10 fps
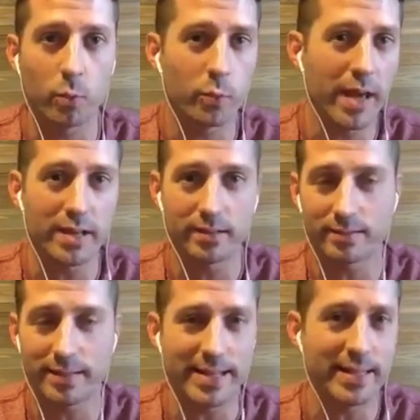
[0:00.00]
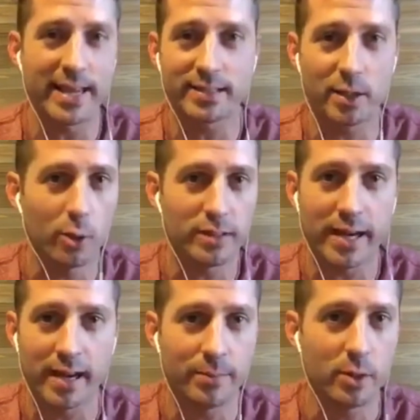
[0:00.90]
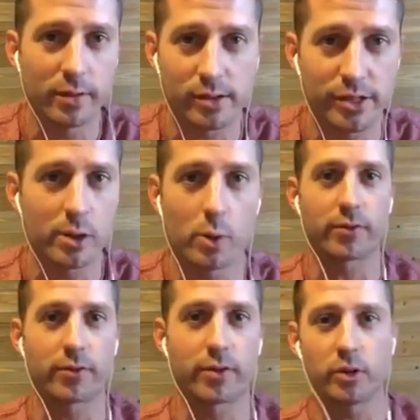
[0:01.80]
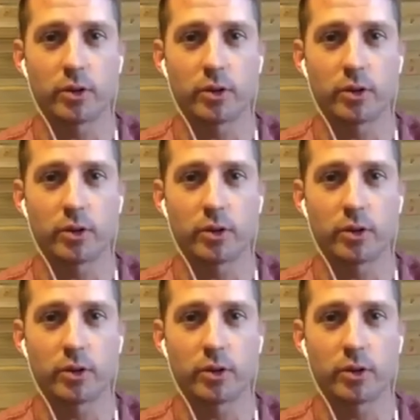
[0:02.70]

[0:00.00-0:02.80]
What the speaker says: that takes no time, no energy, and no effort.